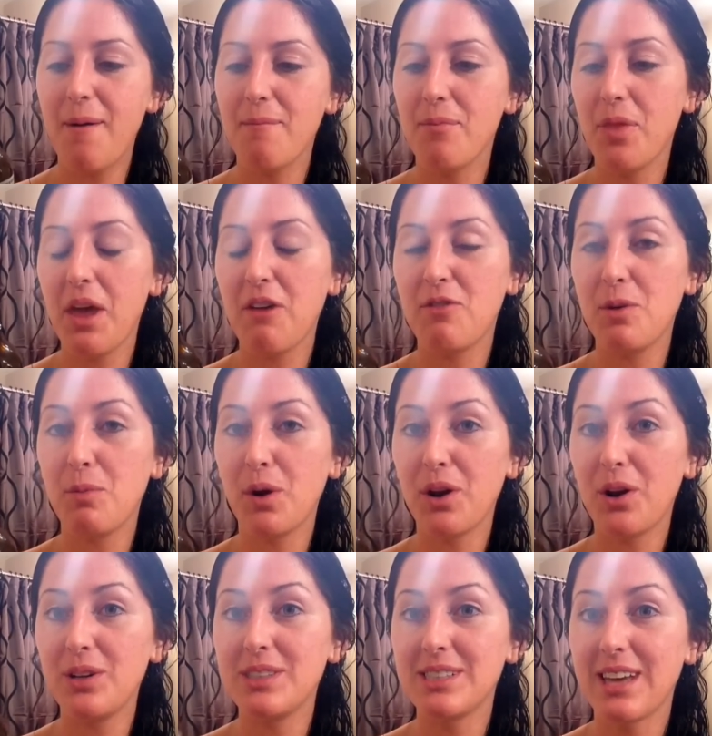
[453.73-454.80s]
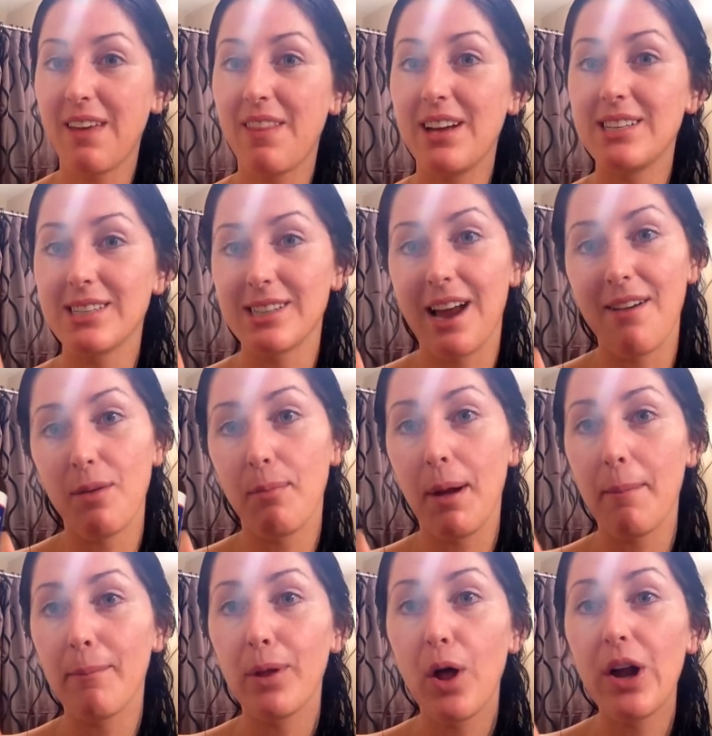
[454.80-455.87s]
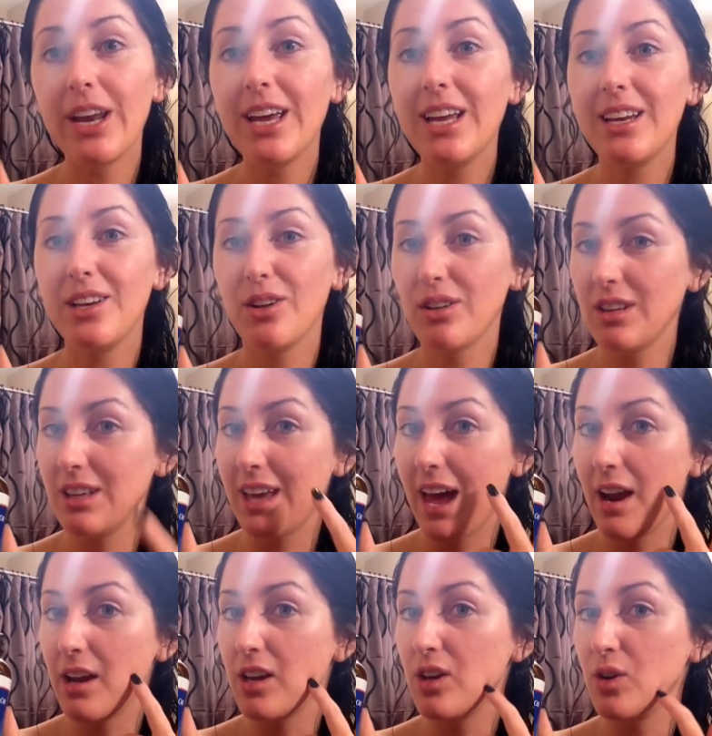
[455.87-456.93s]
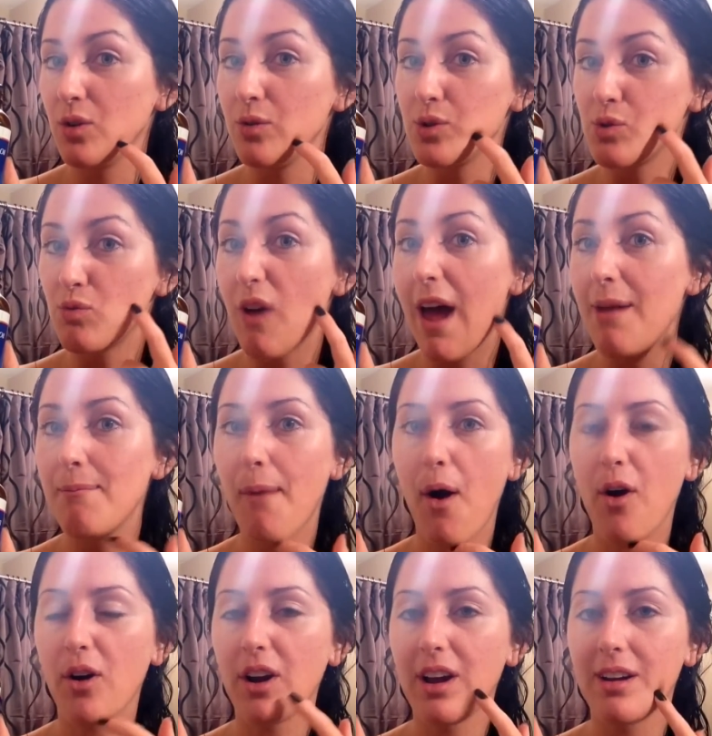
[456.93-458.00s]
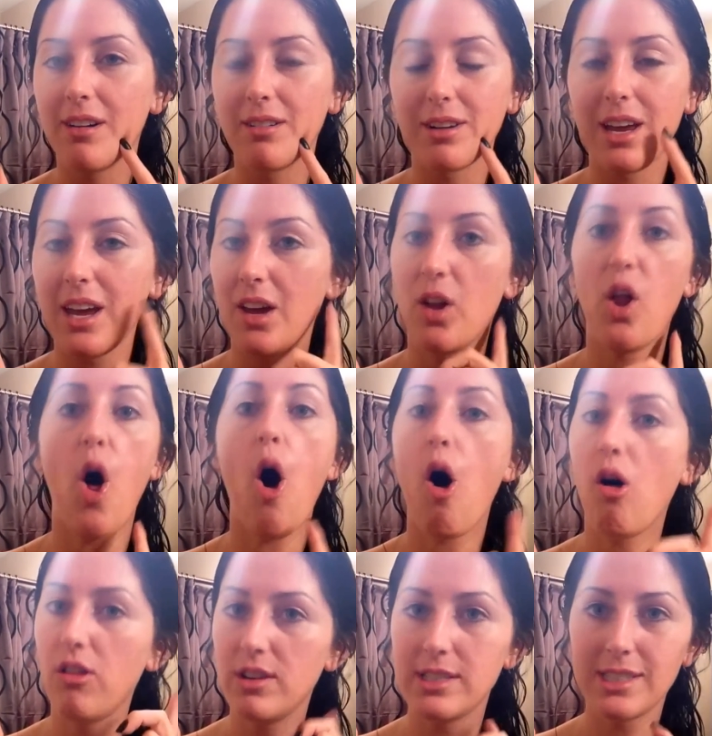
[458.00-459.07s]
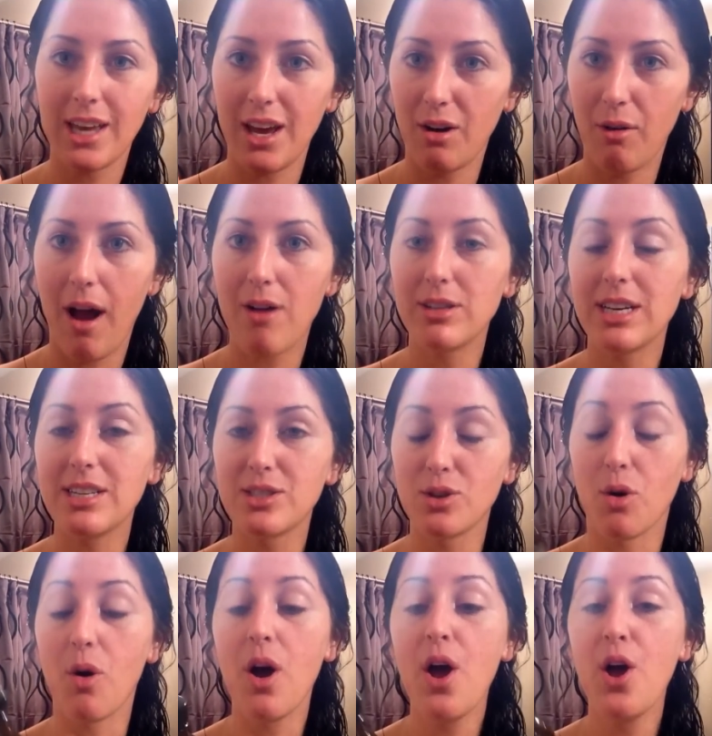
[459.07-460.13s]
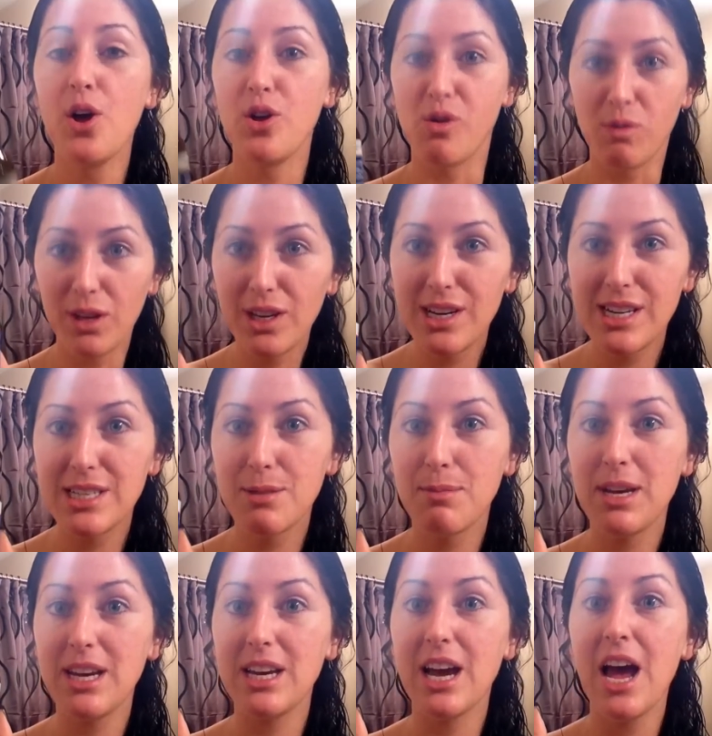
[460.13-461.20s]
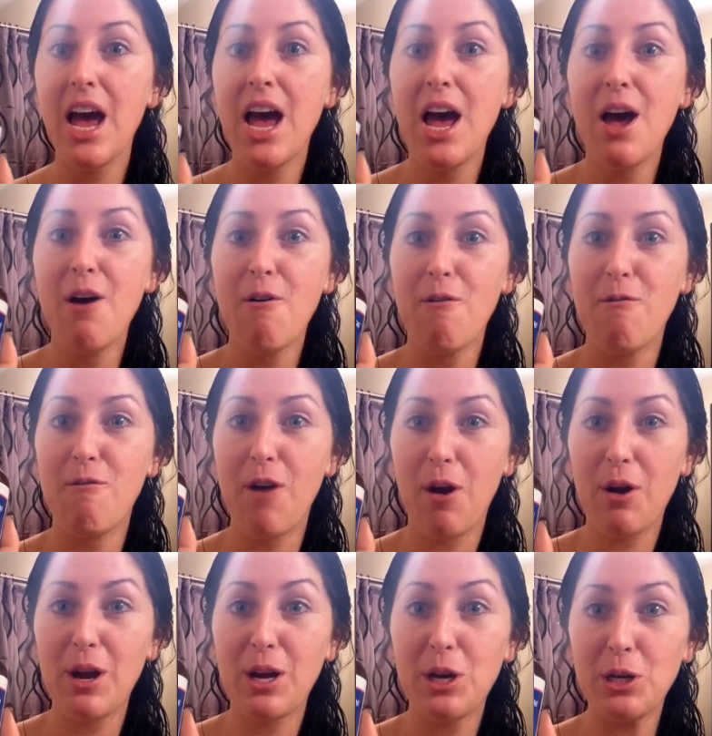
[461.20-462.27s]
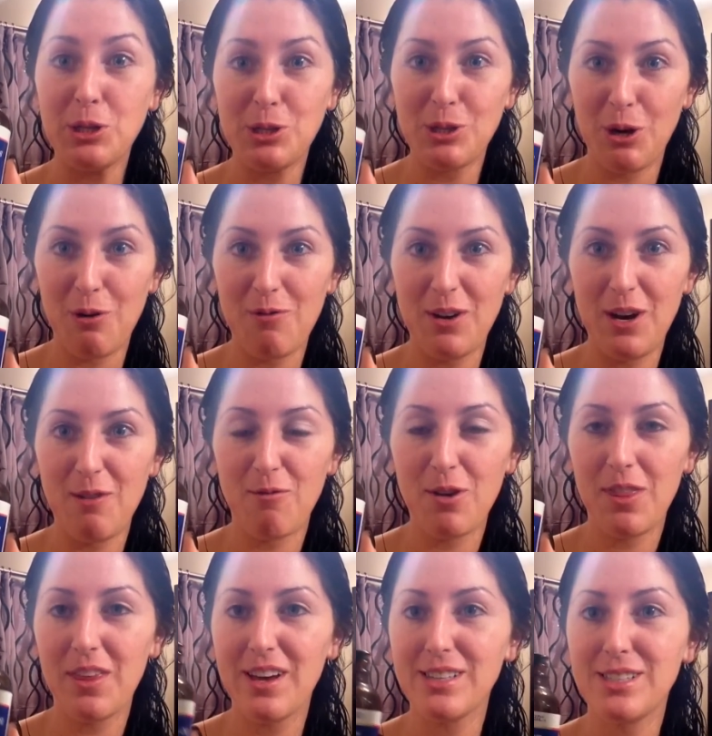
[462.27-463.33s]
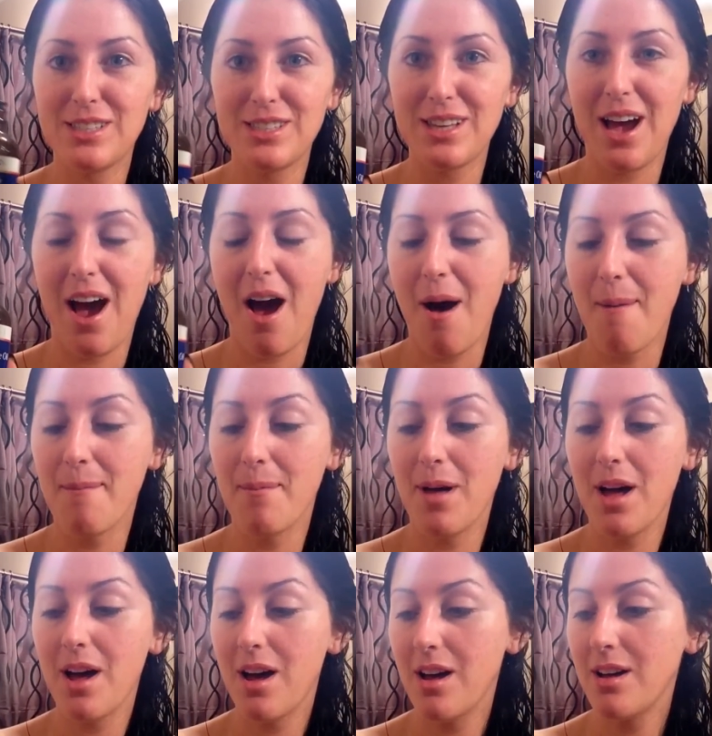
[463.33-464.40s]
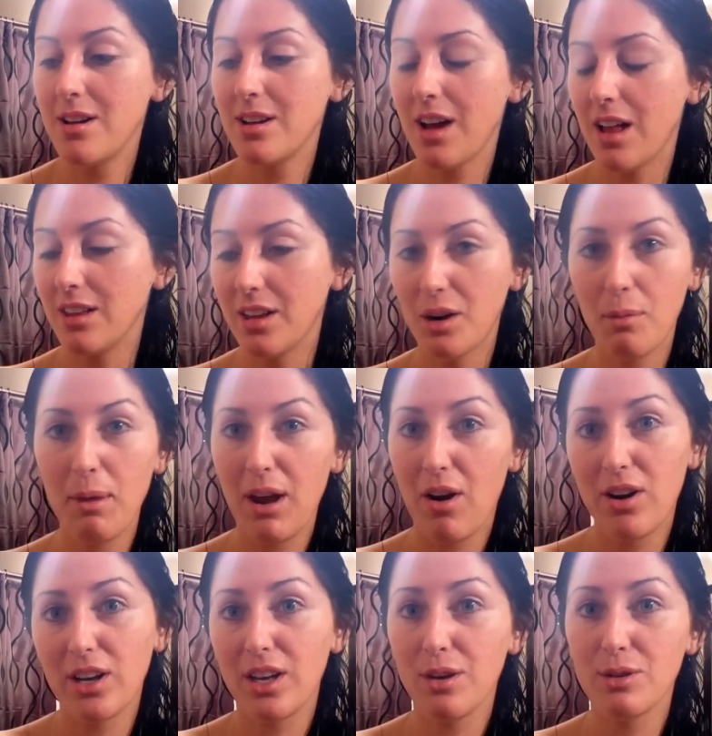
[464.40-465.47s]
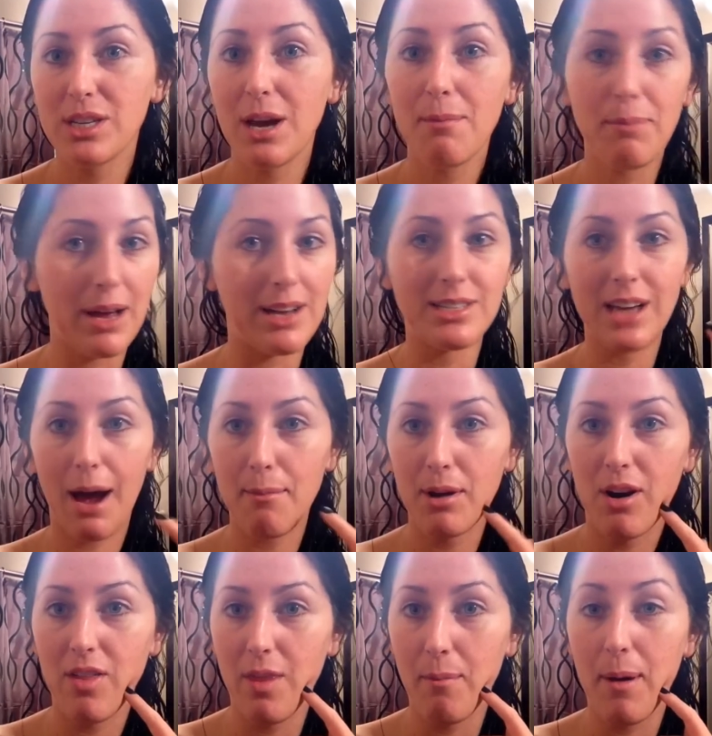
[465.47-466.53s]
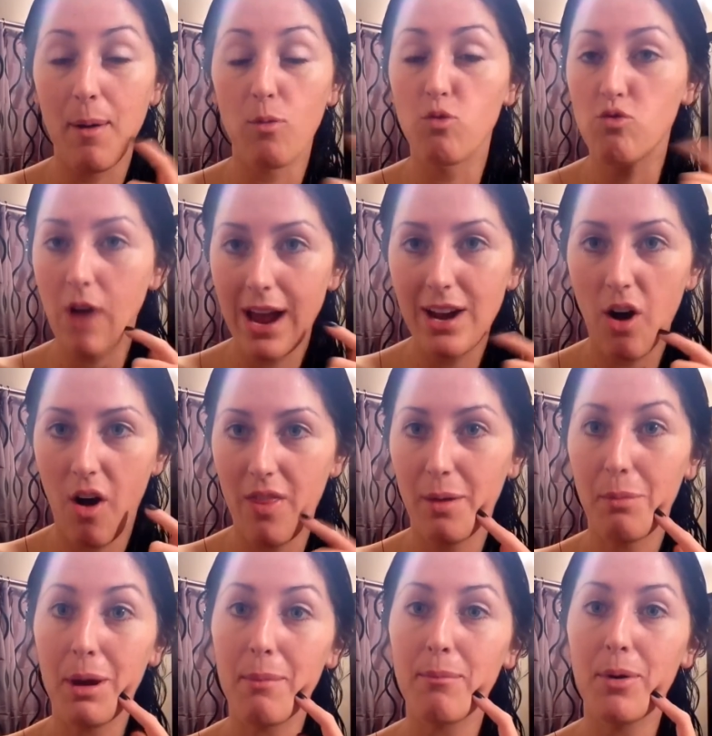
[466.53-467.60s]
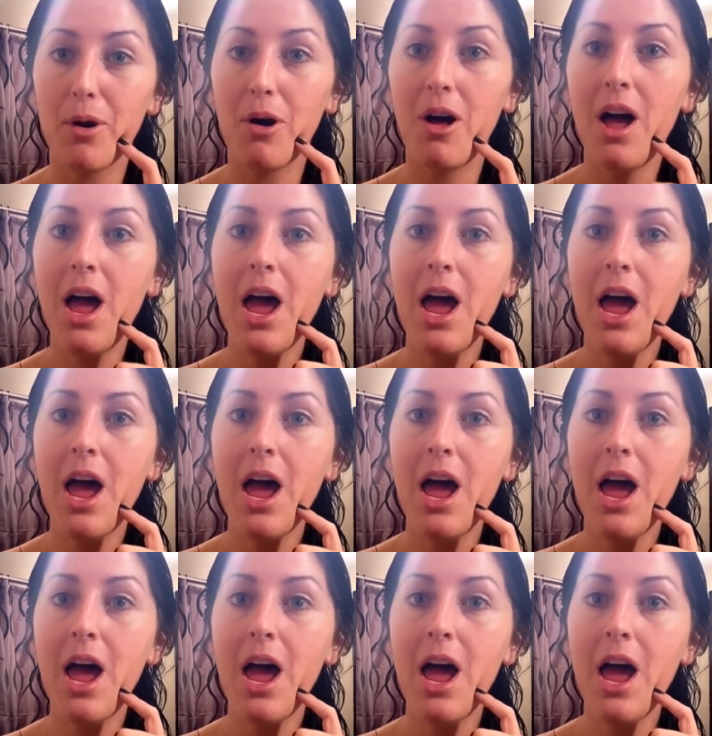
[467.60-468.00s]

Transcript: If you put it on skin that doesn't have a pimple on it, you'll get a huge red mark and it'll kill all the skin around it. So you really need to be very conservative with this. A little bit on a Q-tip and dab it on right on the pimple.